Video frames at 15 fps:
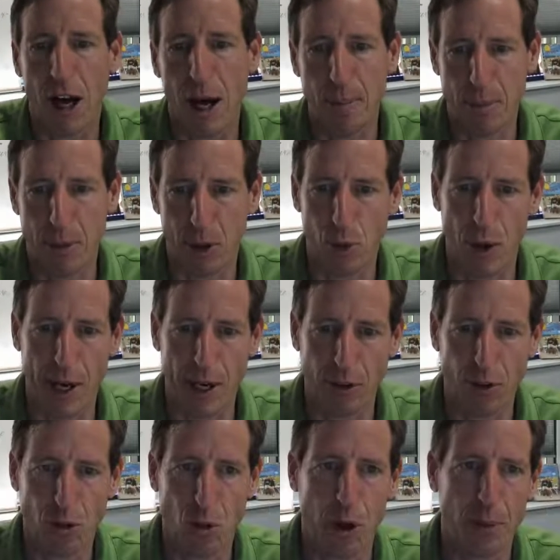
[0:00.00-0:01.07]
up the credit
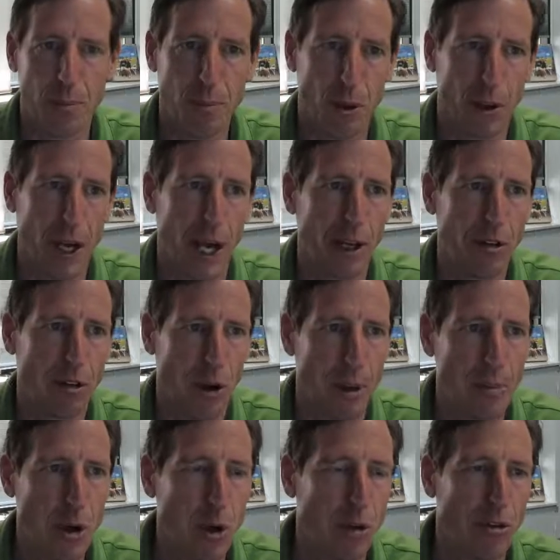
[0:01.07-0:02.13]
score. Okay, so
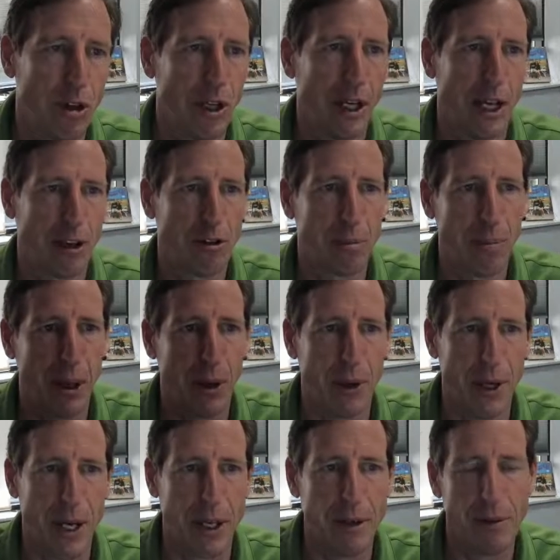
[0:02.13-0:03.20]
I'm using
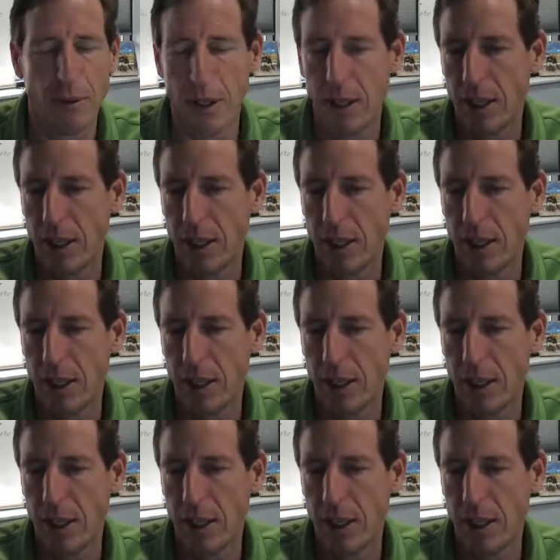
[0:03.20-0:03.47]
Experian,